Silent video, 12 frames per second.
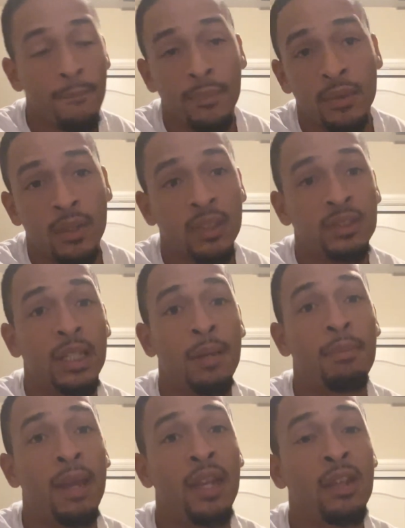took a step
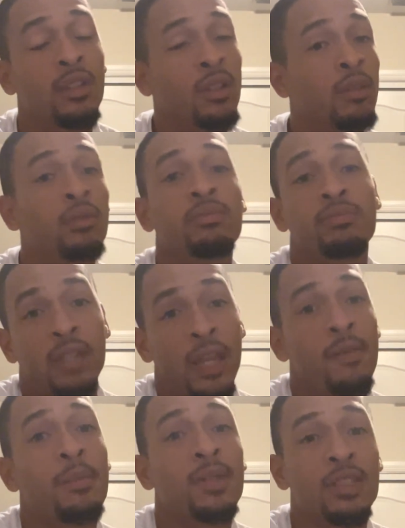back, you know, gave
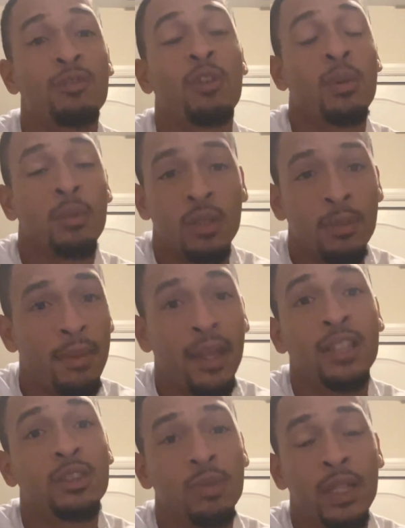him his verbal
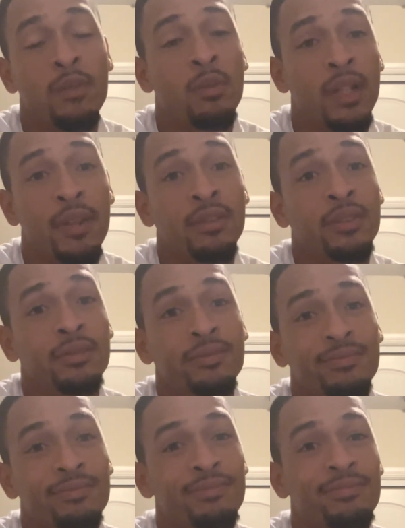commands, whatever.
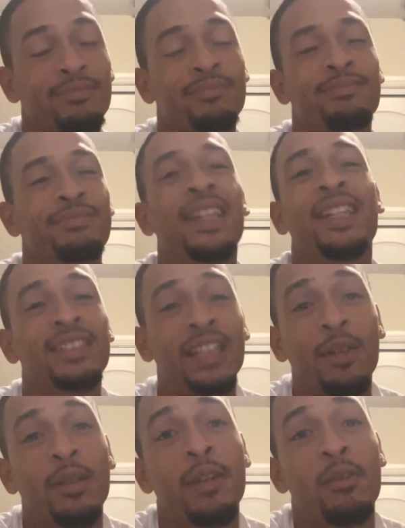He didn't say
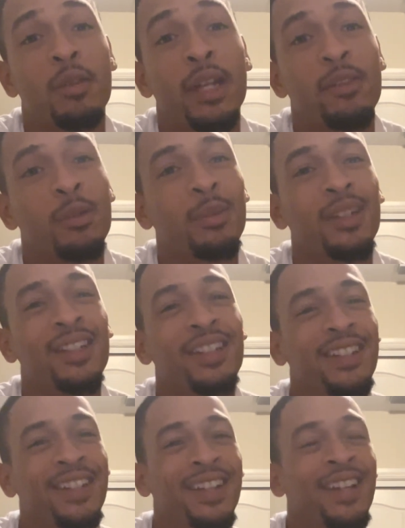whatever,
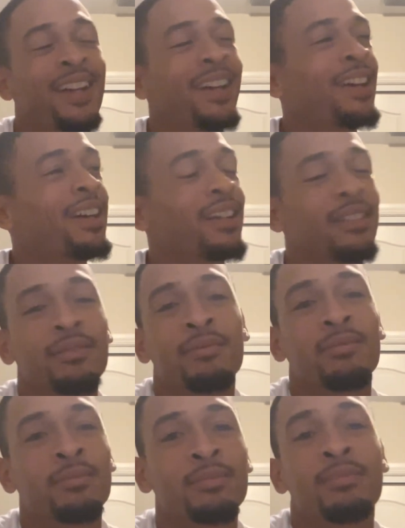but
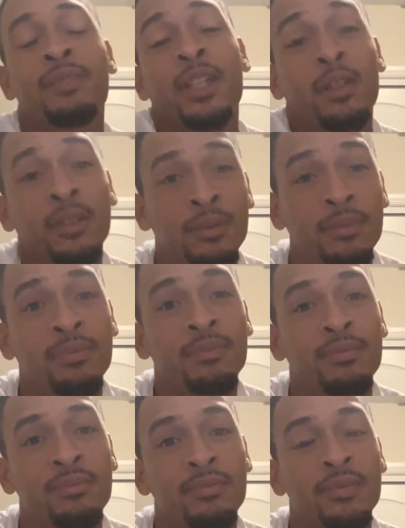killed him,
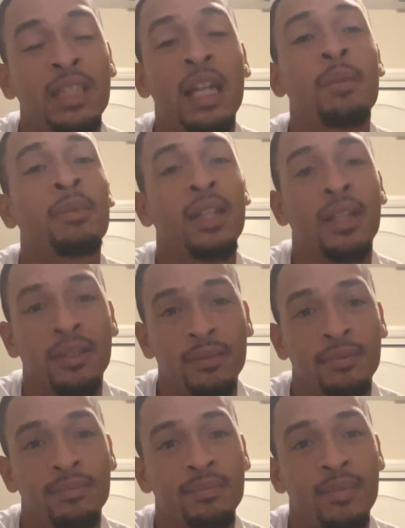shot him dead.
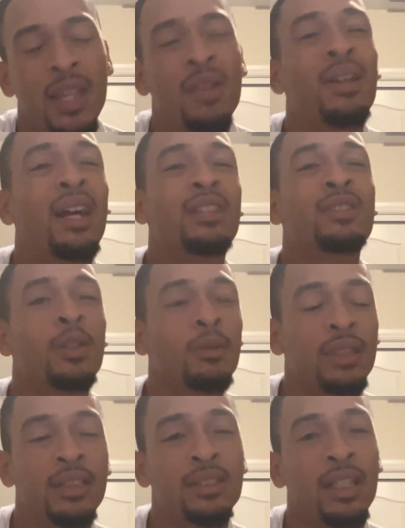And you guys know what
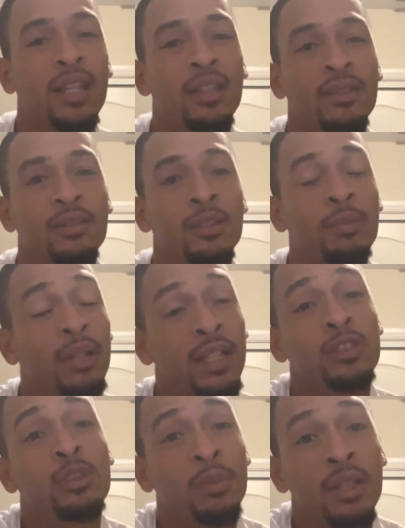they say. You play
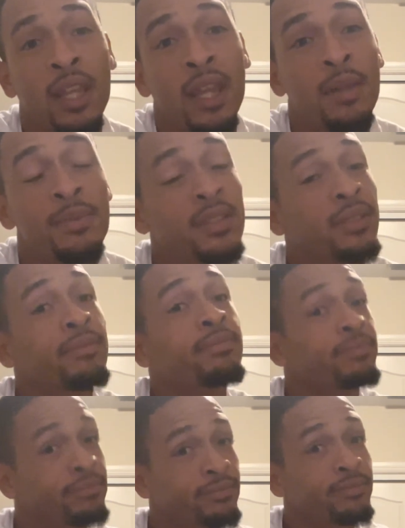stupid games,
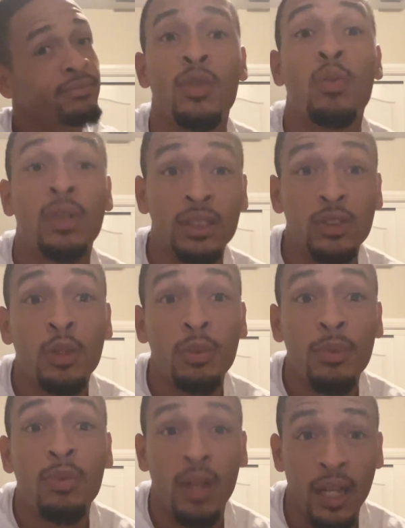you win
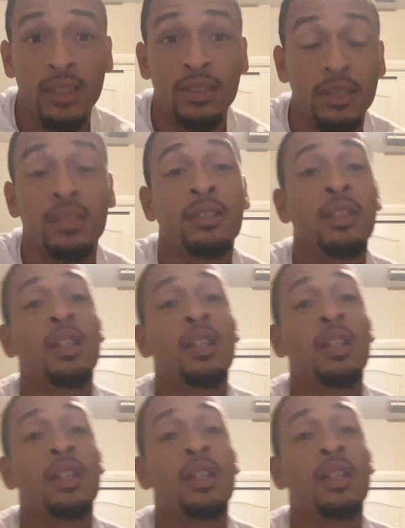stupid prizes.